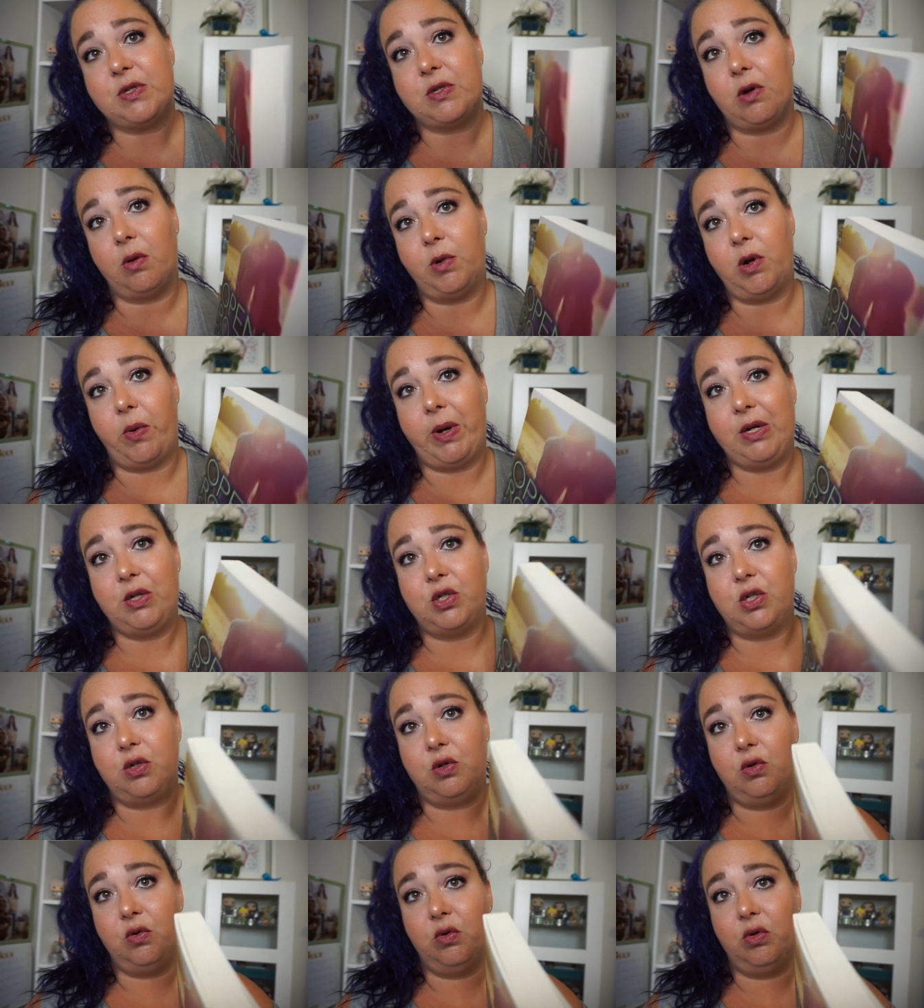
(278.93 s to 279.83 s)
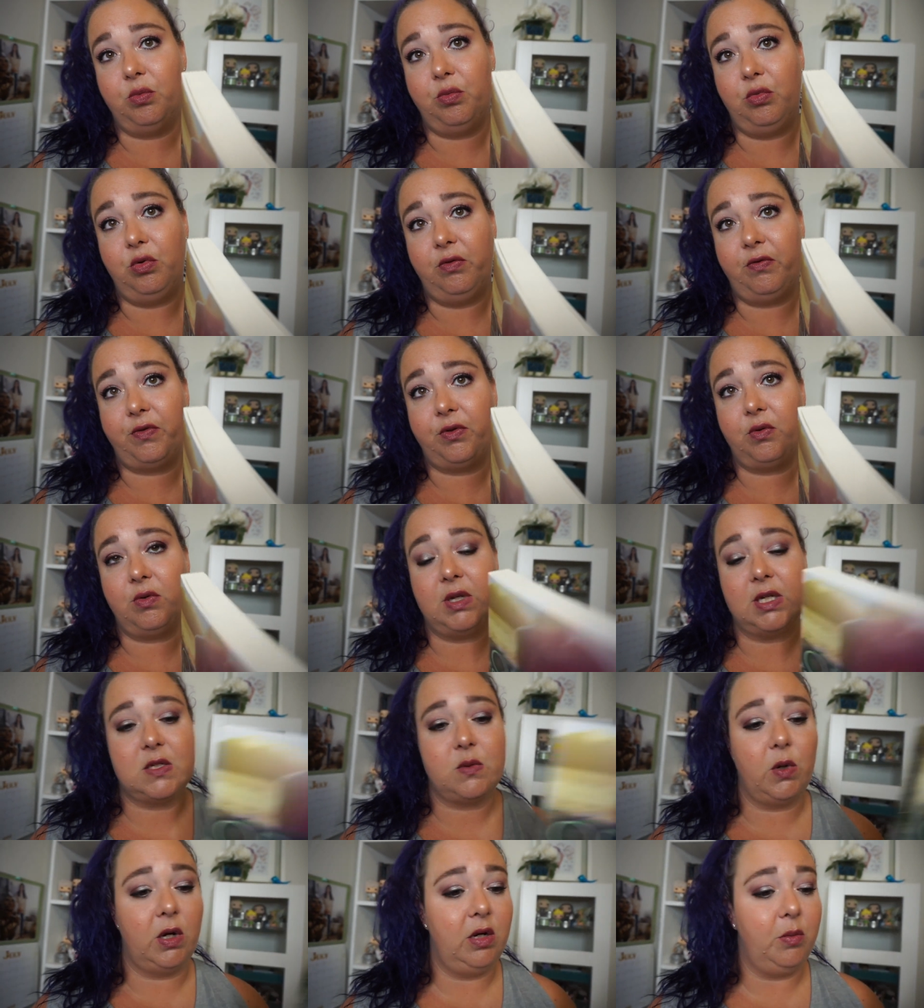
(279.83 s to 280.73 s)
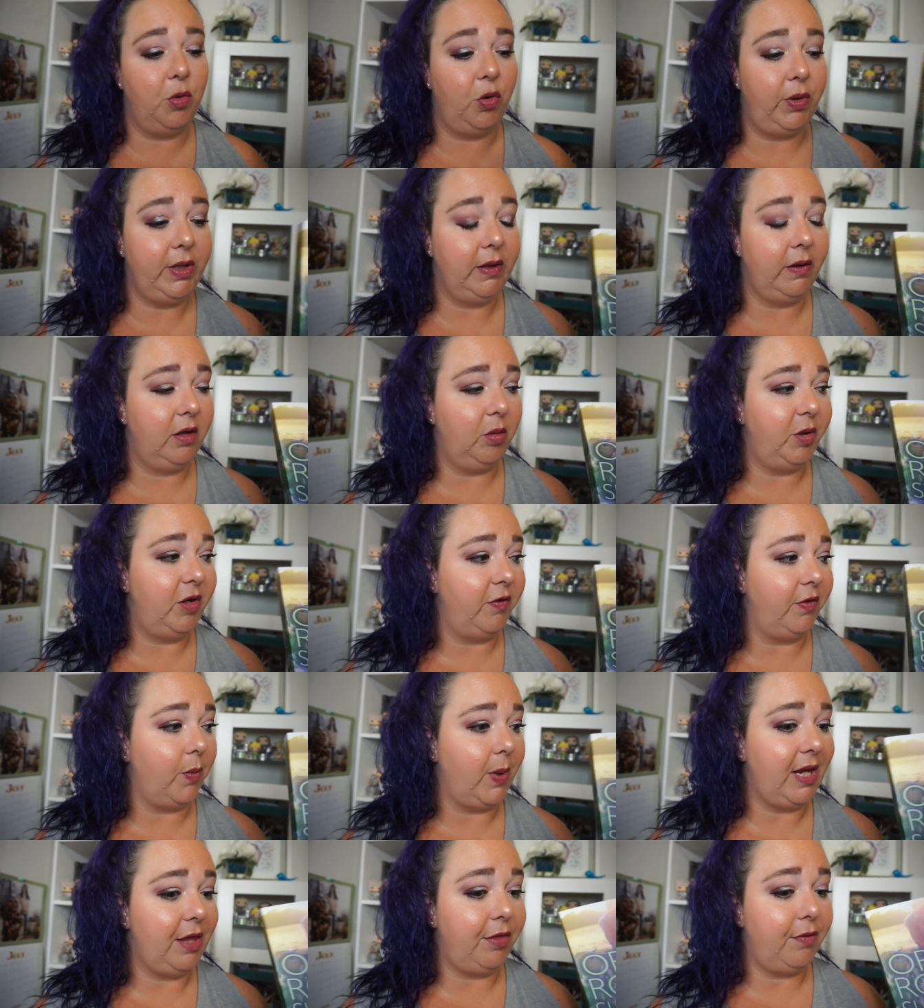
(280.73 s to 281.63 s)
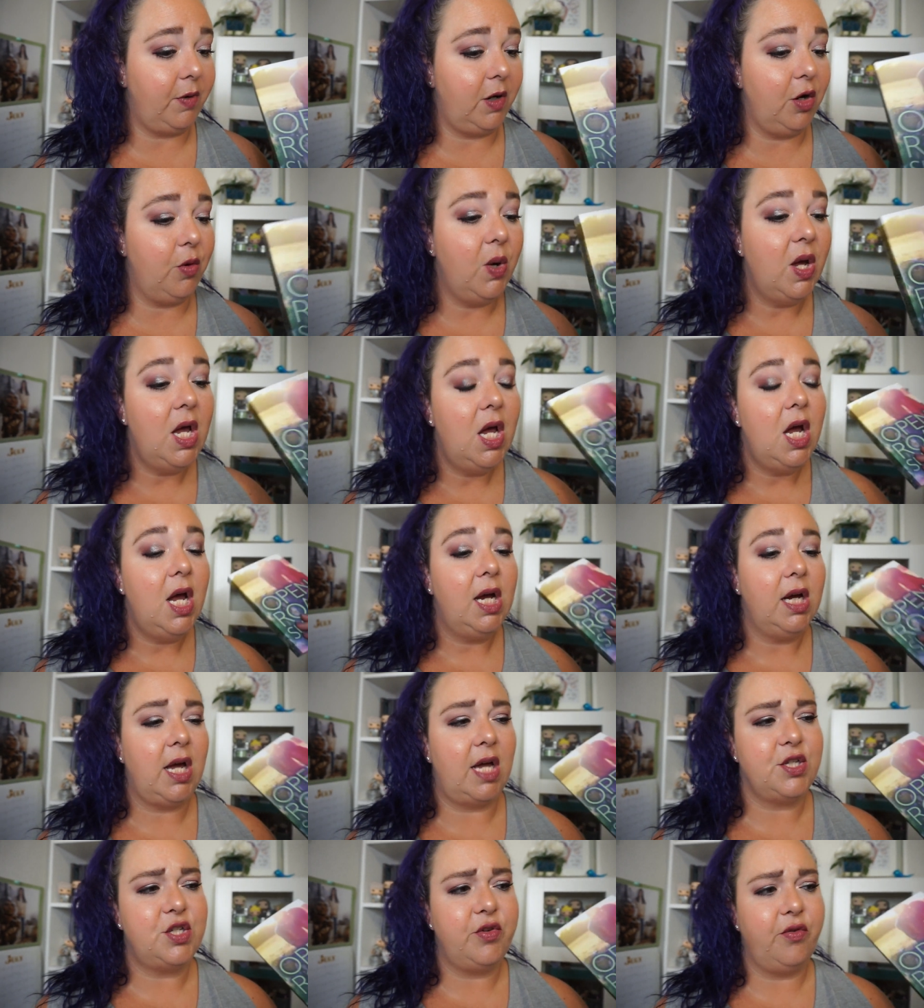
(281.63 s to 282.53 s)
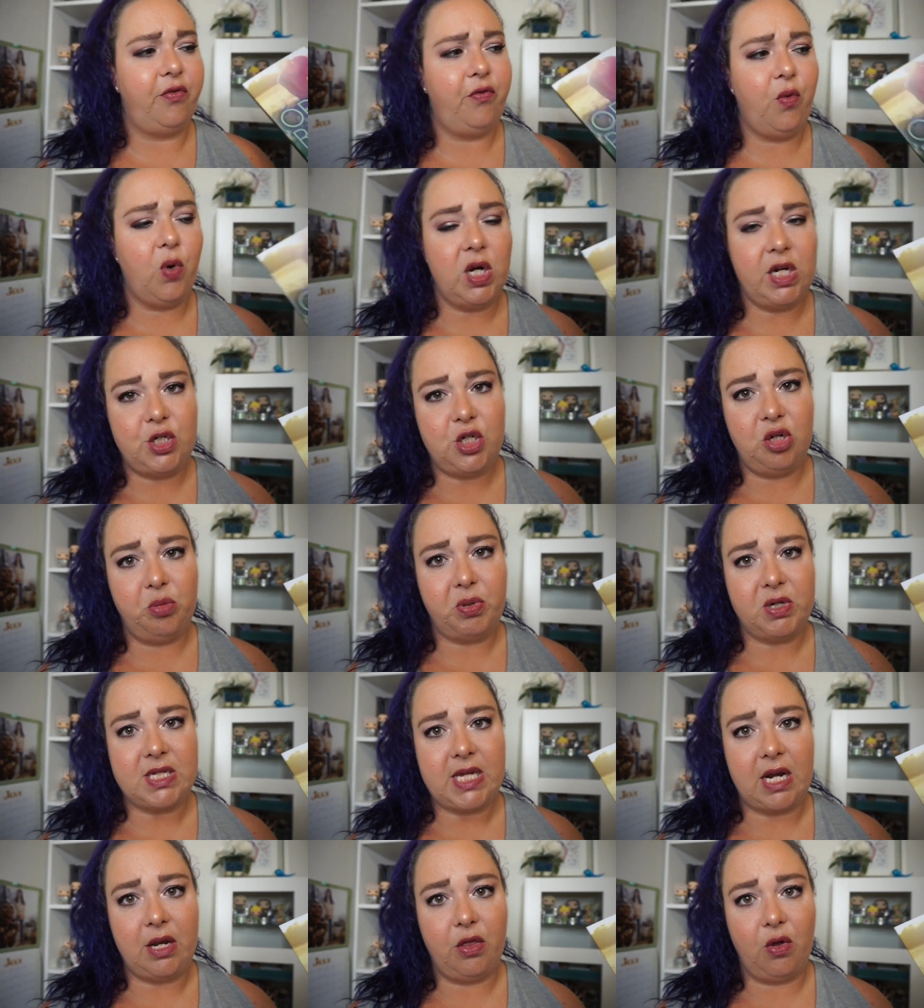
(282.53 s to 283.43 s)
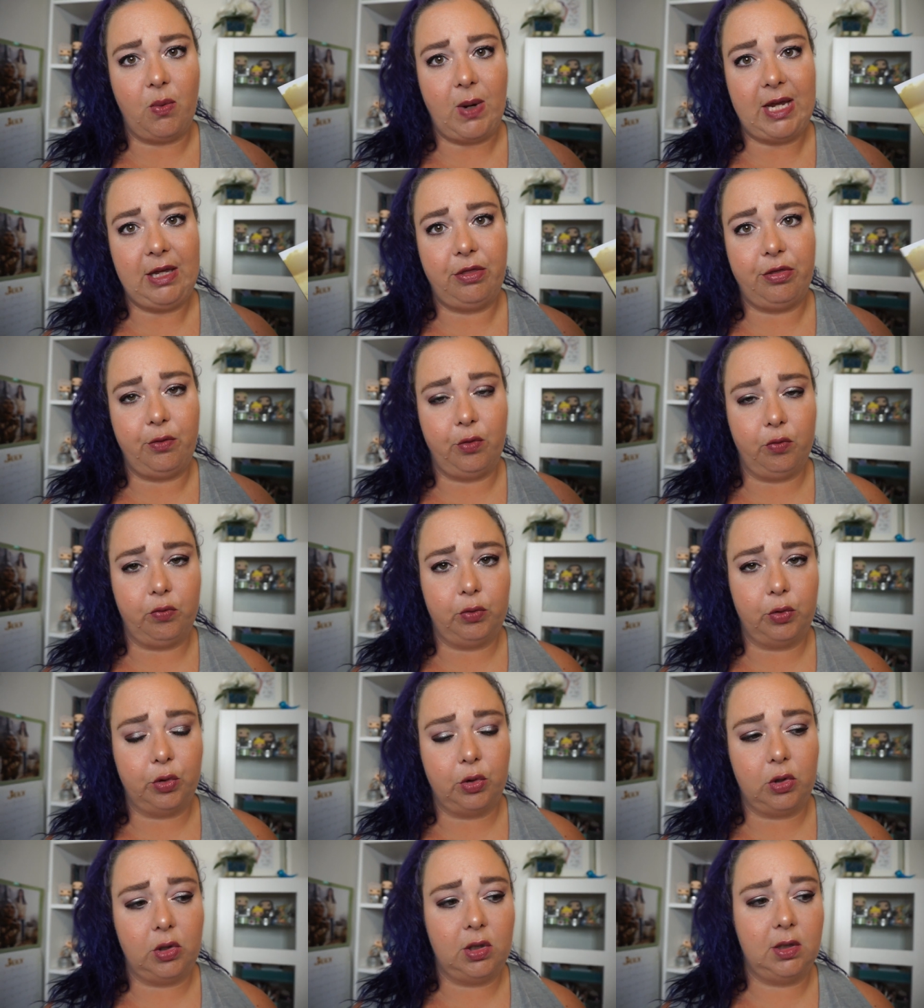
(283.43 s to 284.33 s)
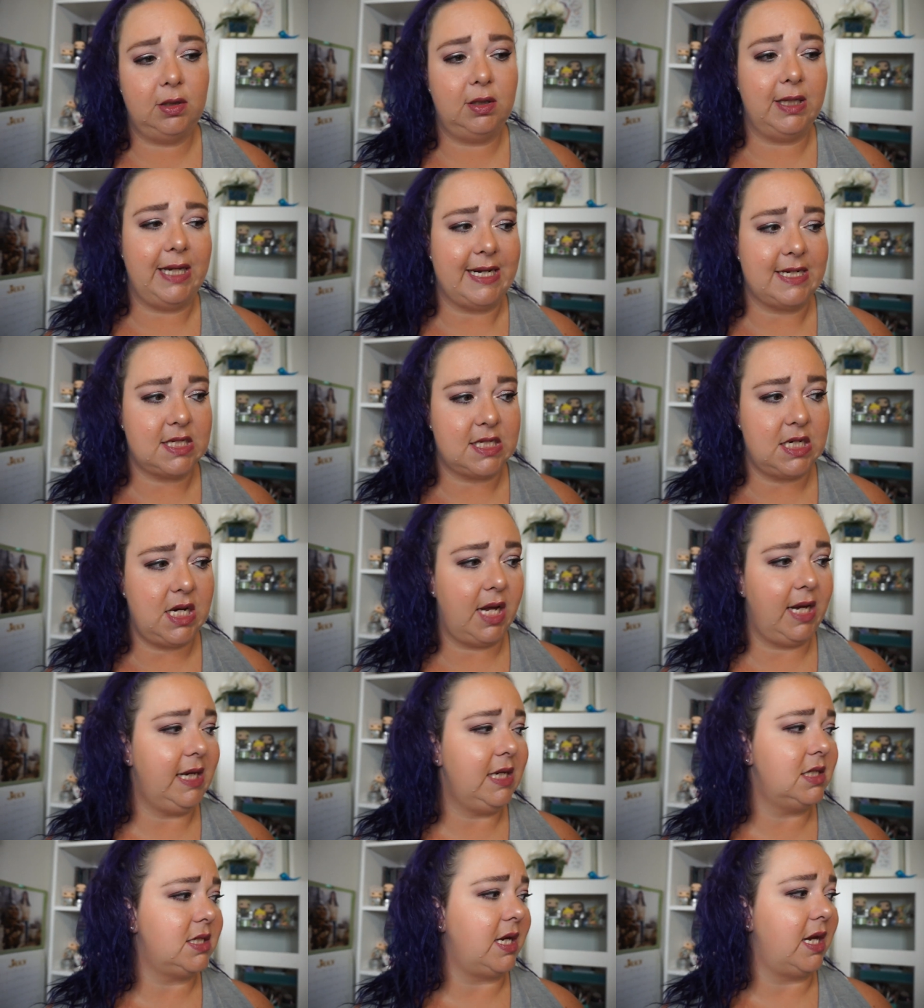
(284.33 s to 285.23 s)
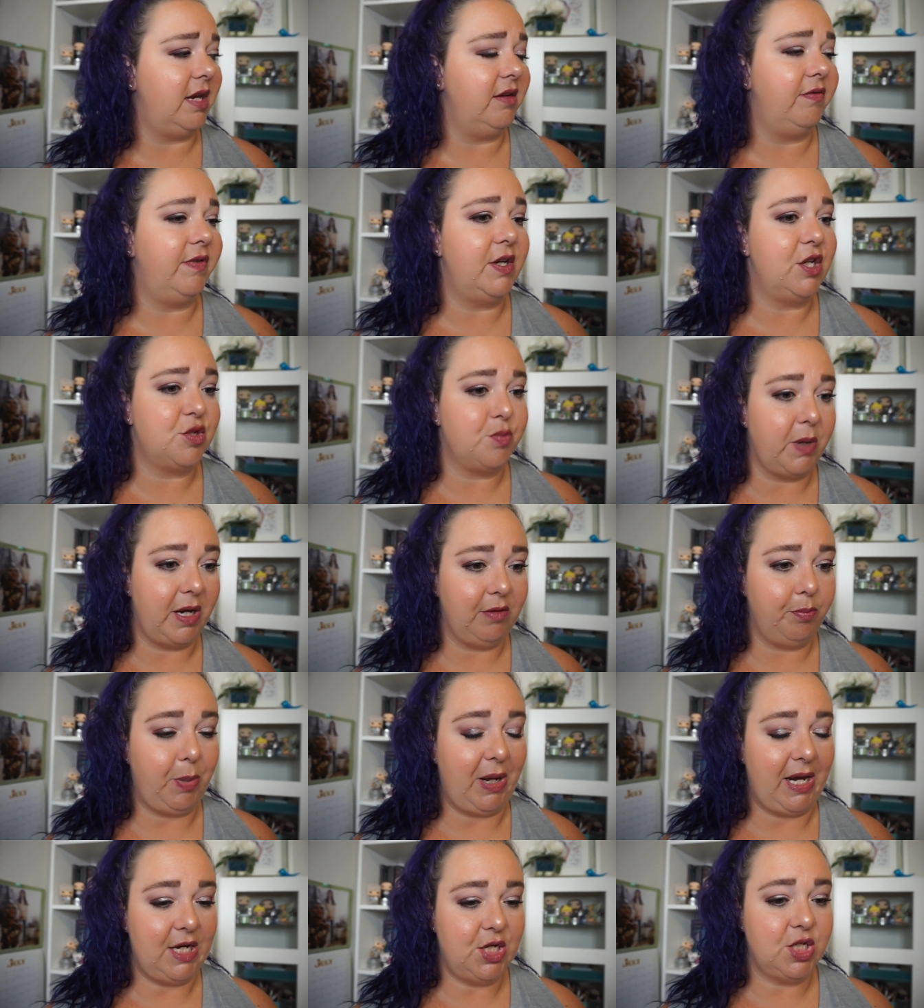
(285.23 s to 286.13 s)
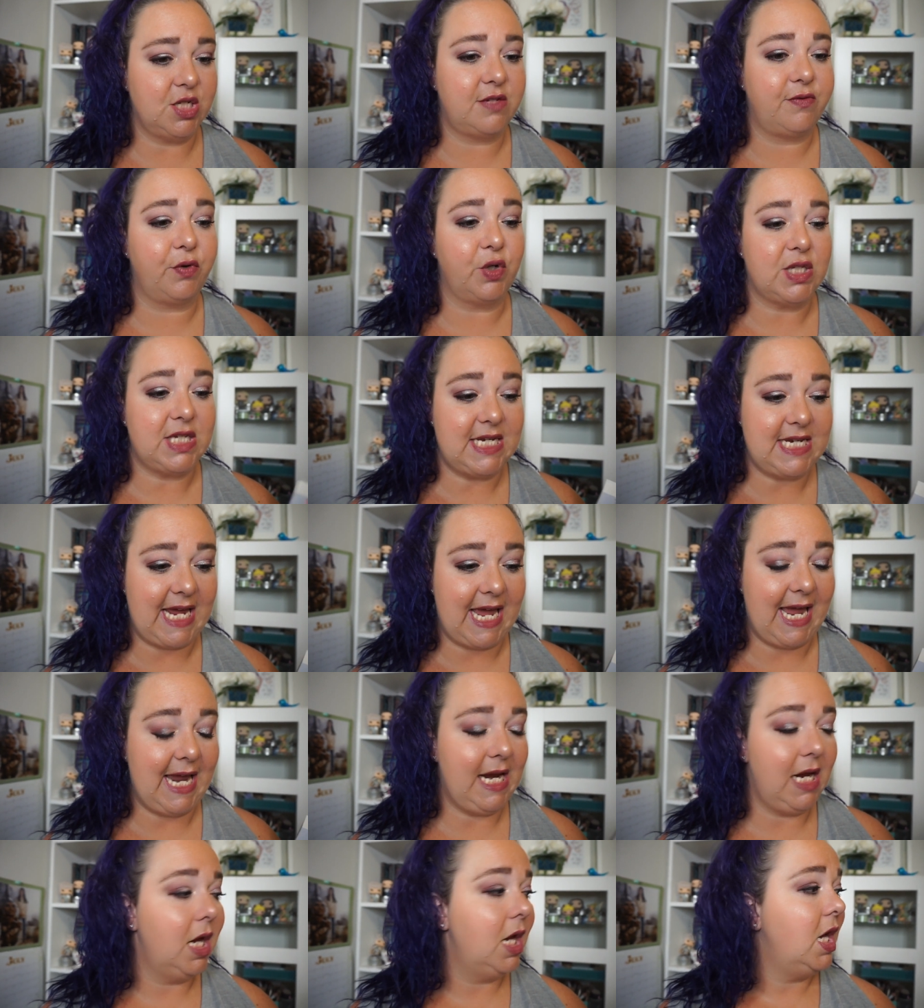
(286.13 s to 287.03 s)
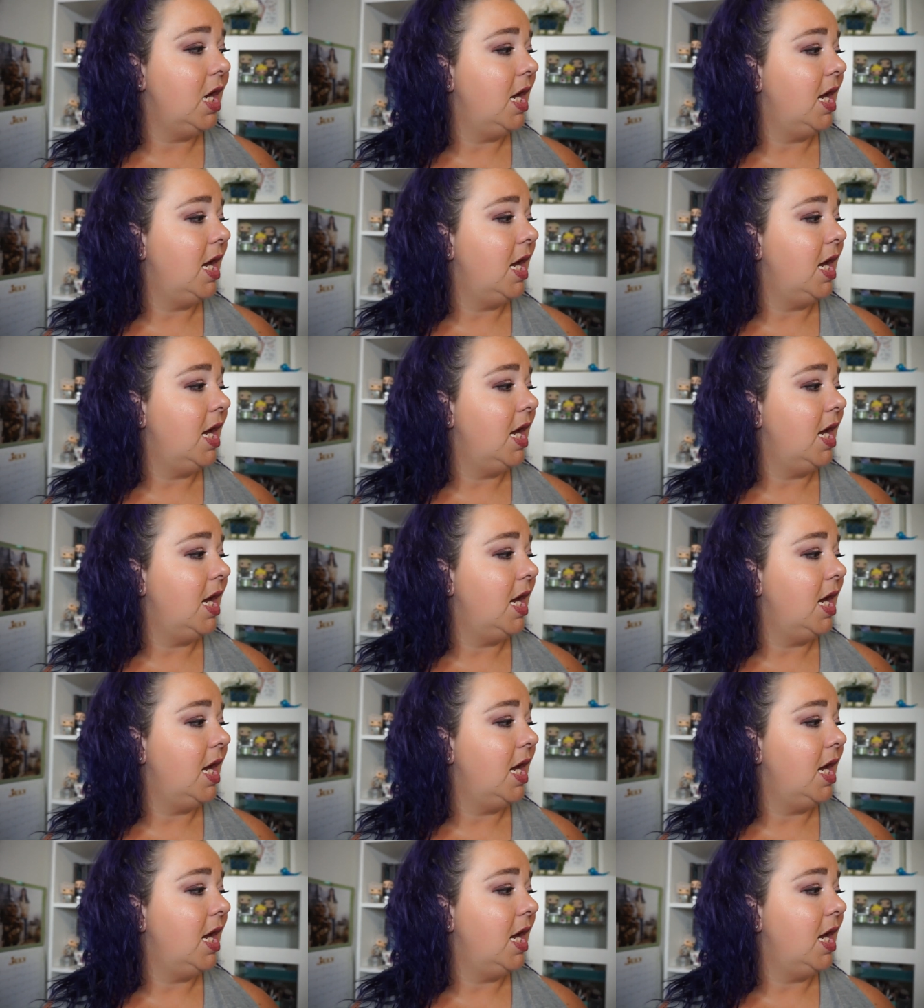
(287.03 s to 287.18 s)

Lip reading: So I'm going to move through this one. I'm only a little bit of the way through. Got to 42% of the way through Rule last night and finished my pages for today.